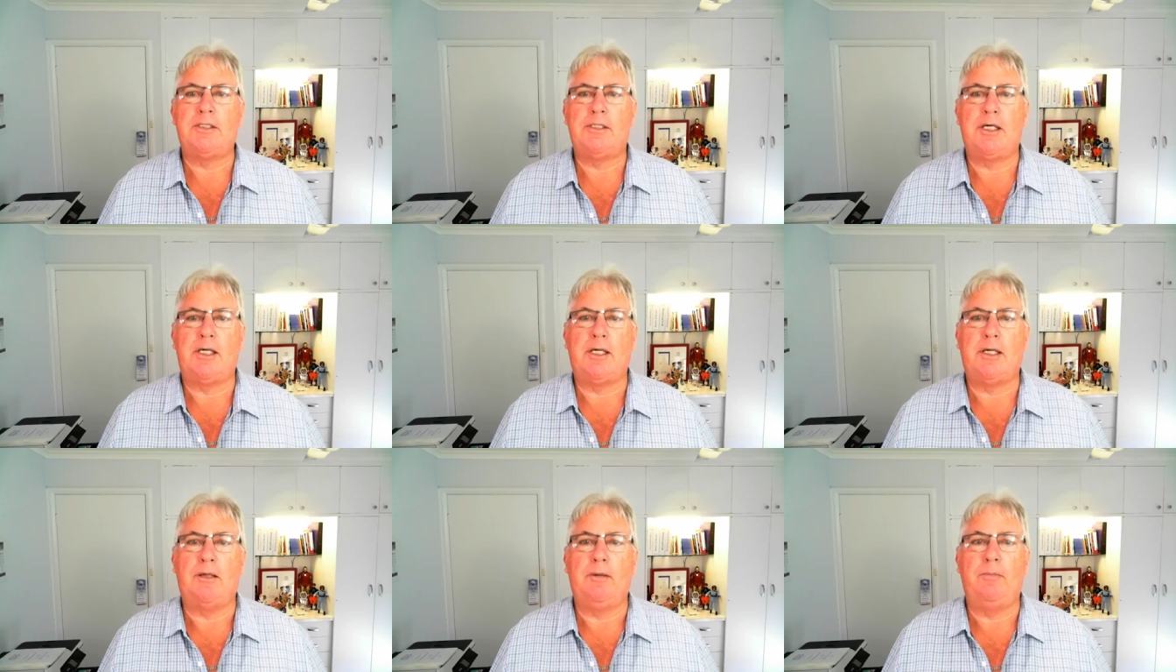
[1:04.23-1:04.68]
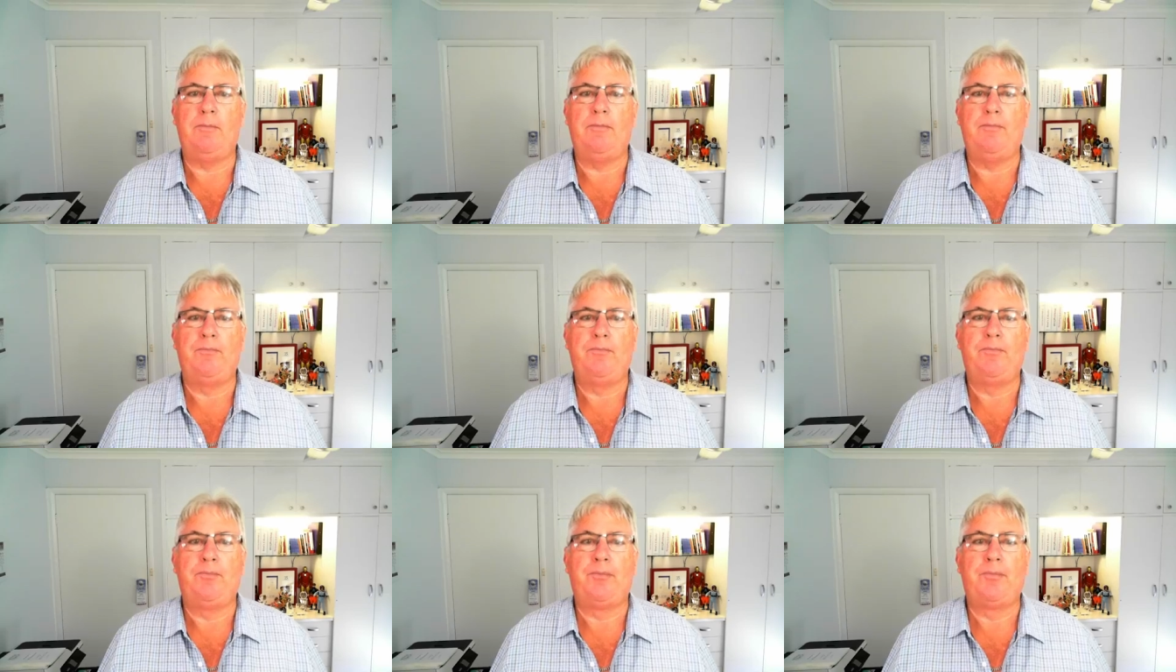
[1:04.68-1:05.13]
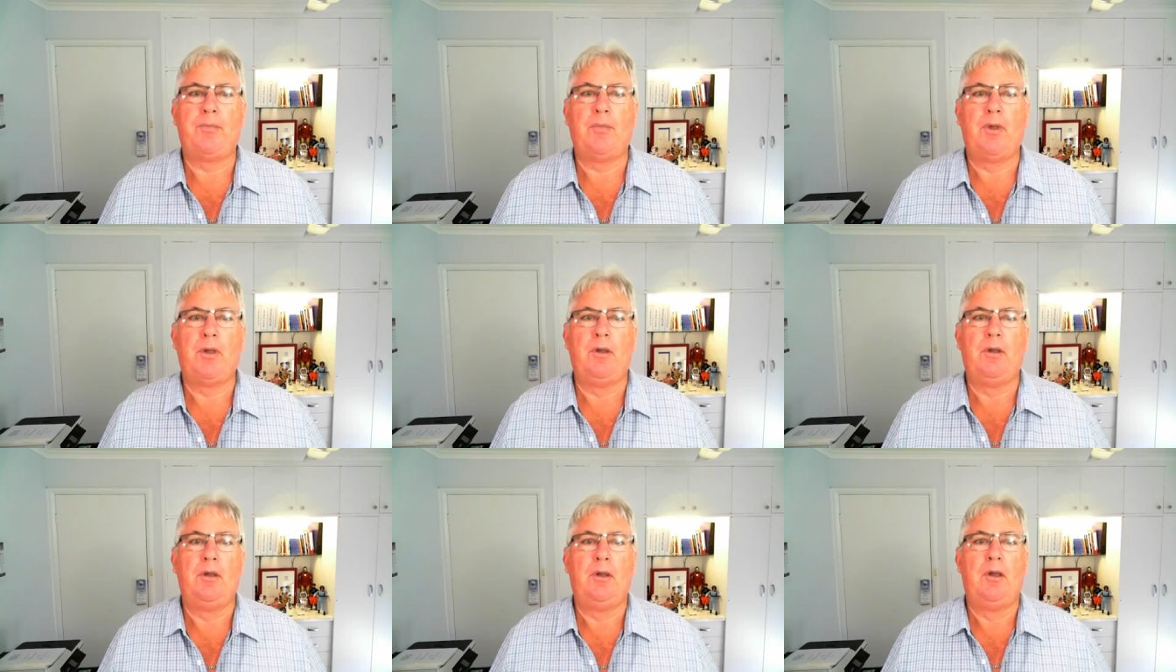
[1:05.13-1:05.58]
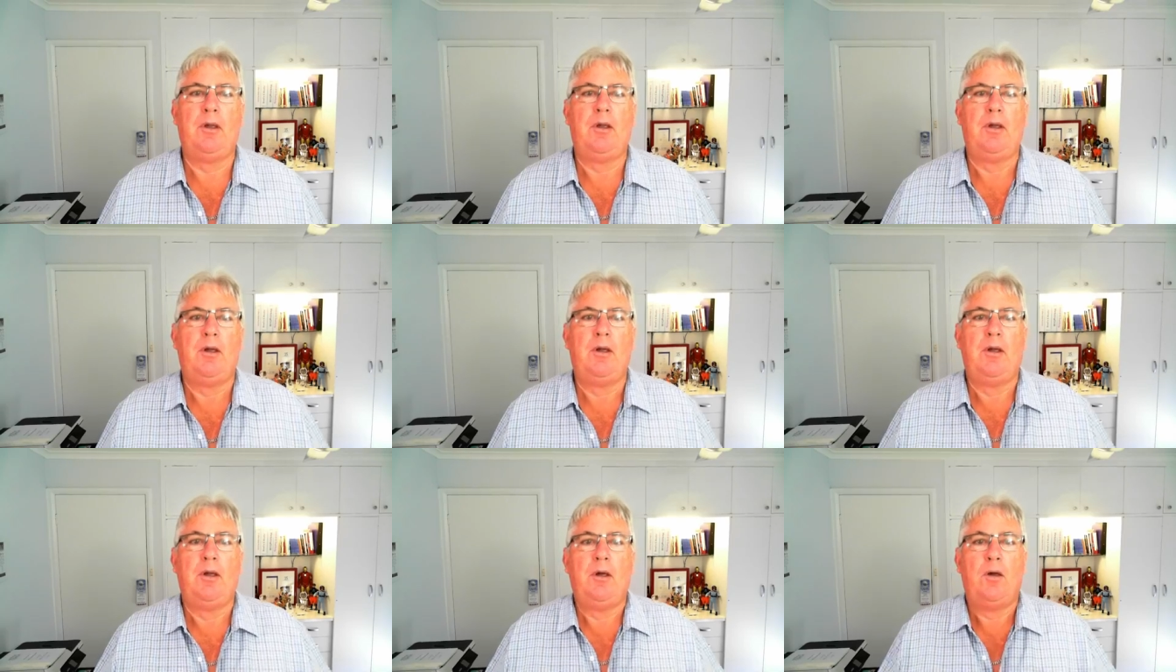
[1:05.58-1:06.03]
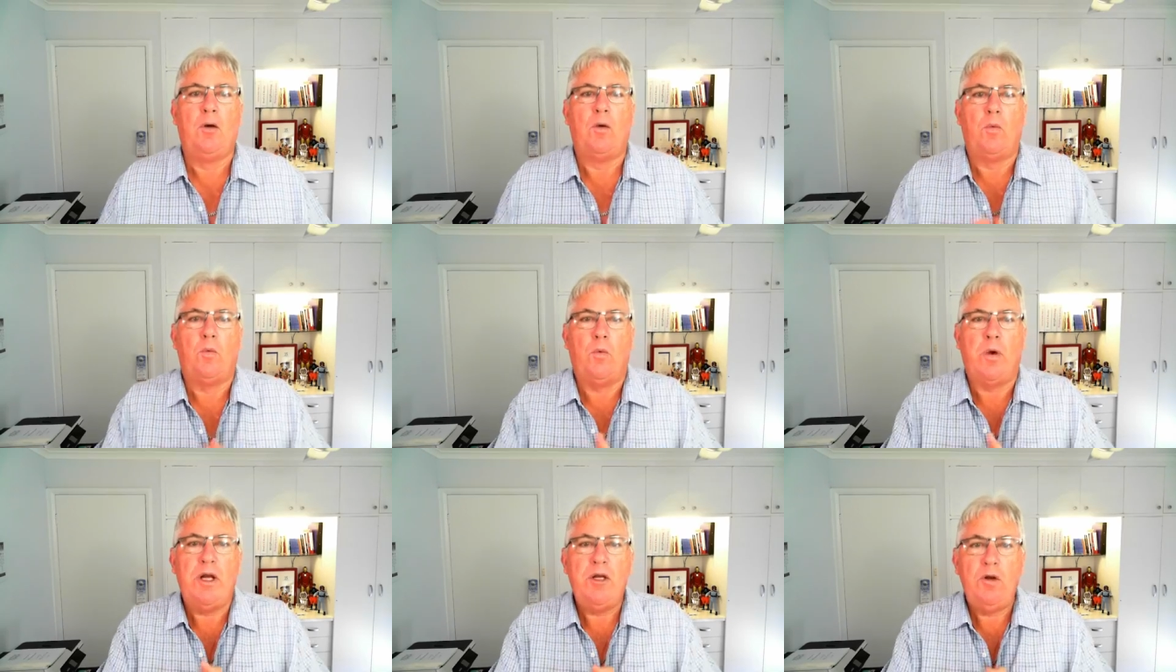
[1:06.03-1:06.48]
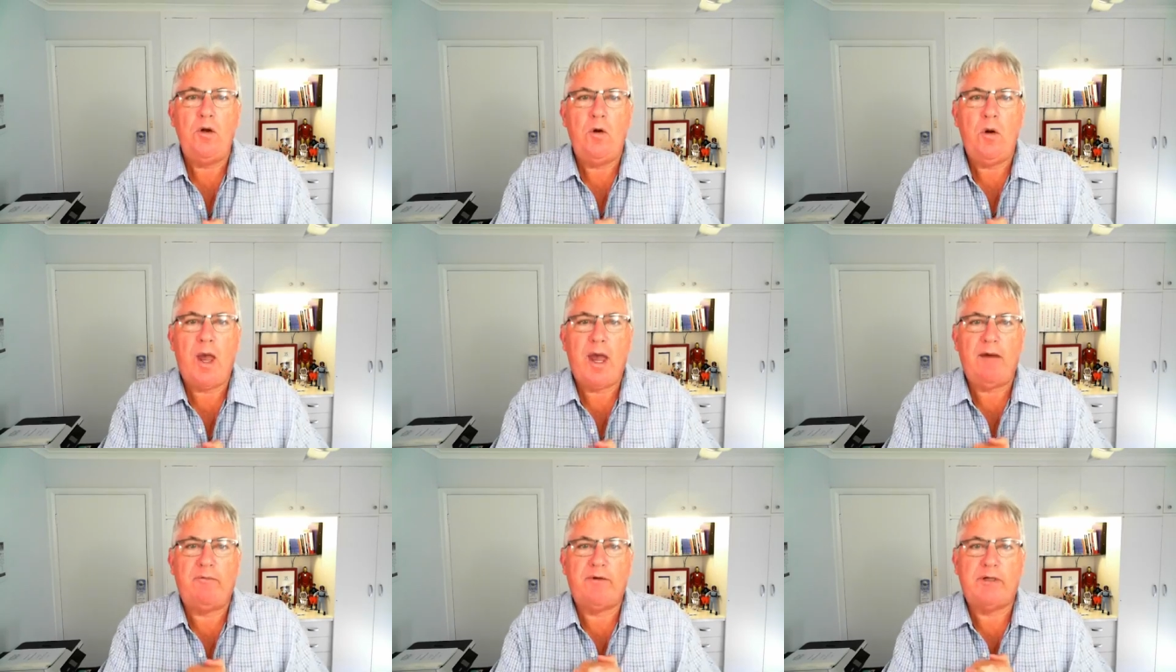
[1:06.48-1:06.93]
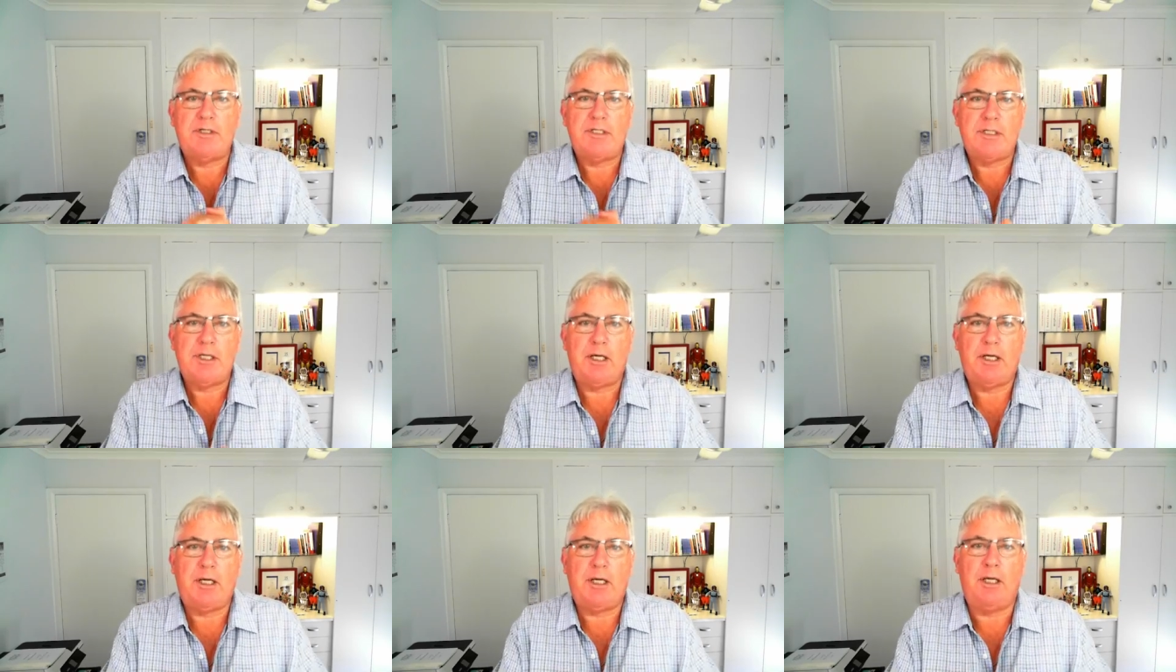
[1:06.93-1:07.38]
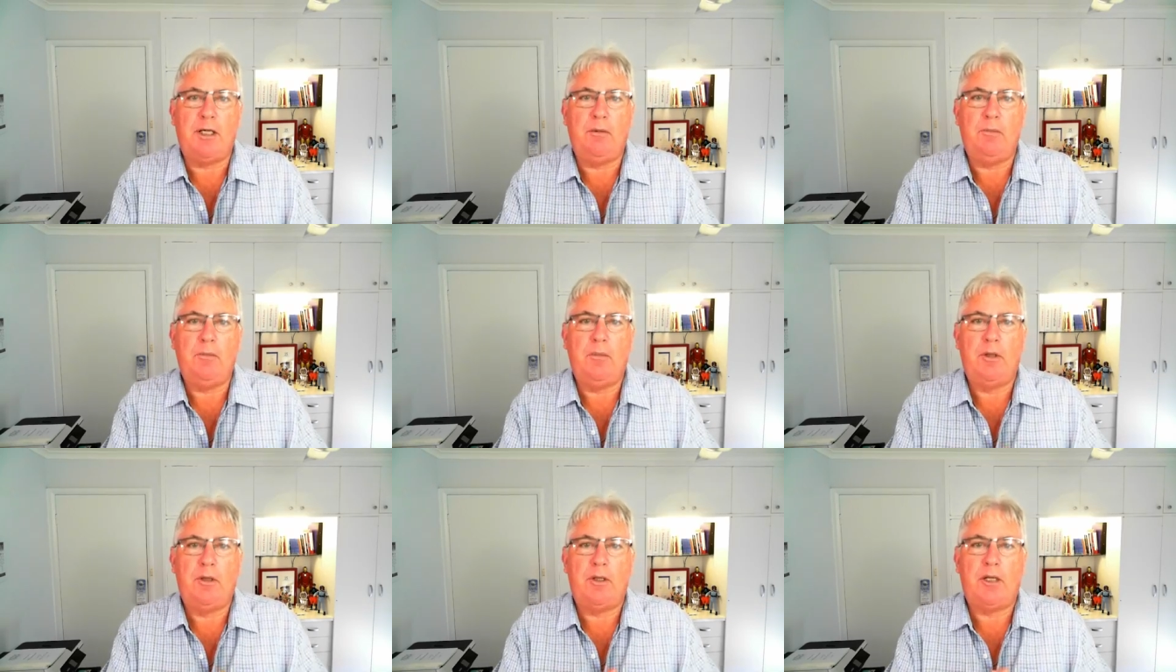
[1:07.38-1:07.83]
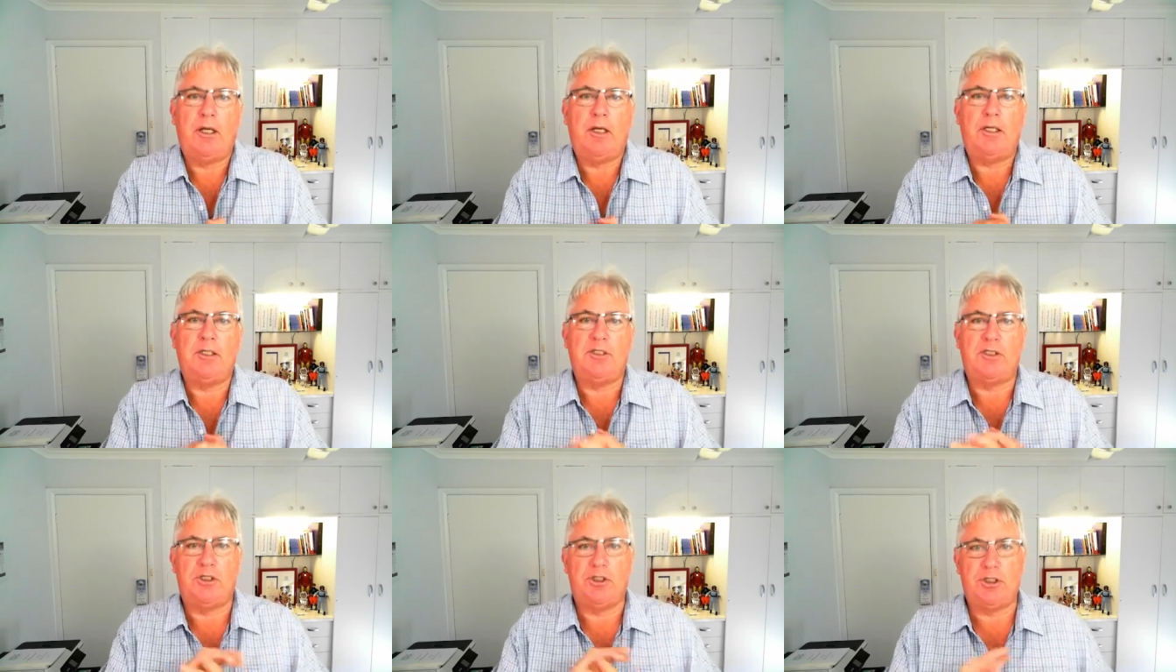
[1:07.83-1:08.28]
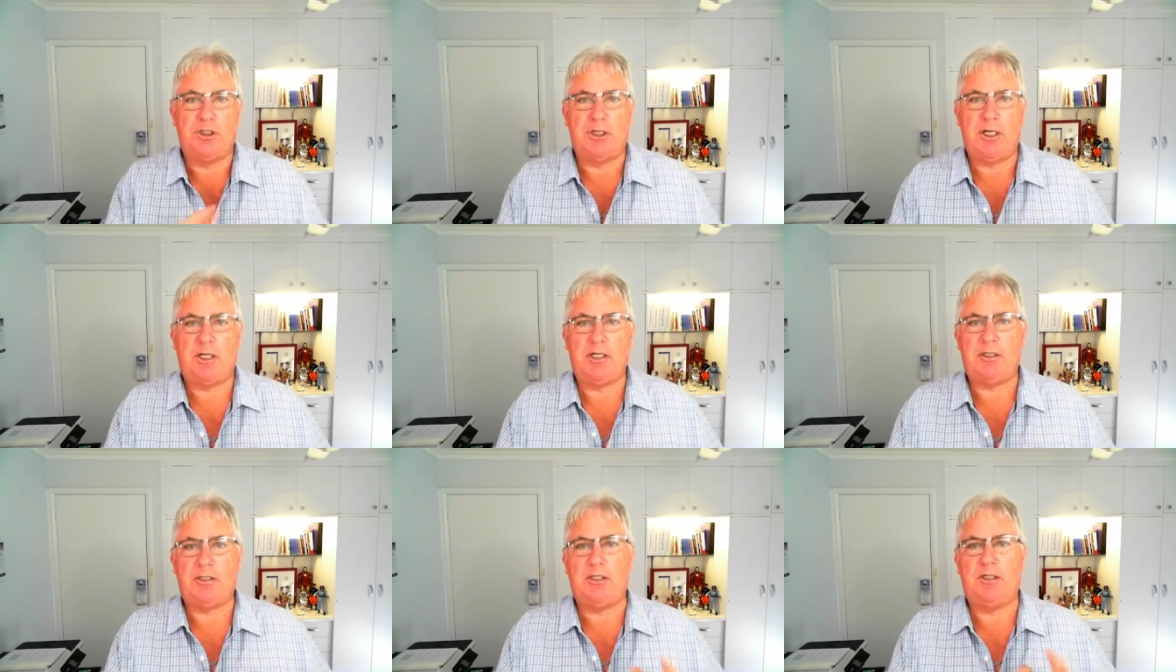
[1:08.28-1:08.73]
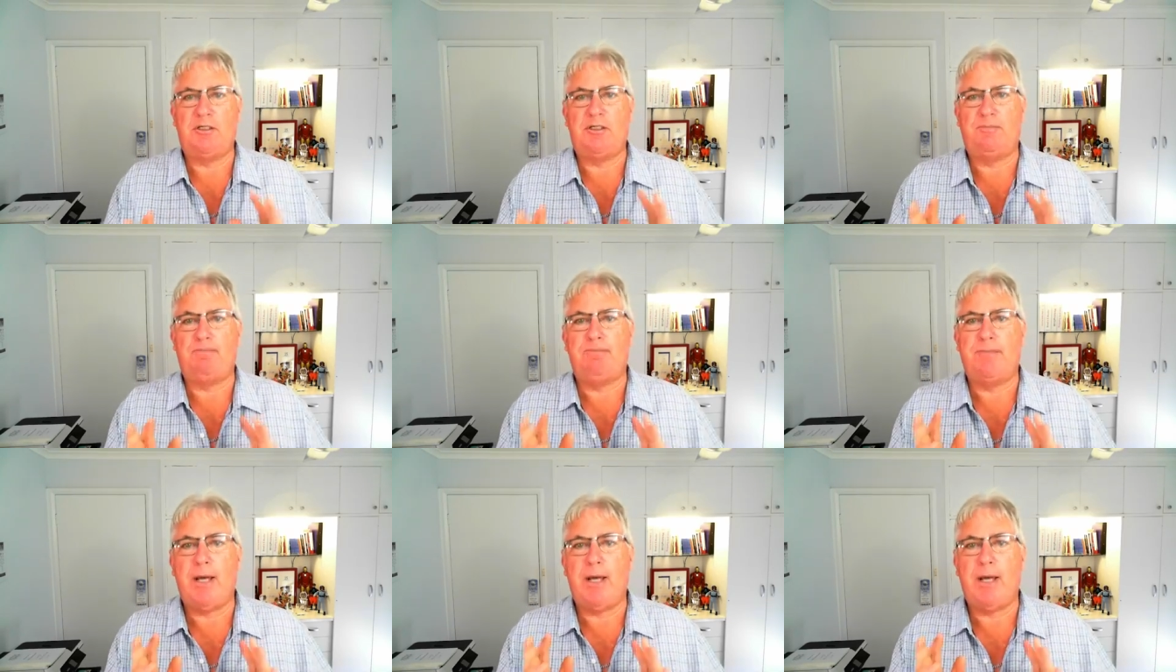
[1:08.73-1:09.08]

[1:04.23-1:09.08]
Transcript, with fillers: team. When you have a team that is just as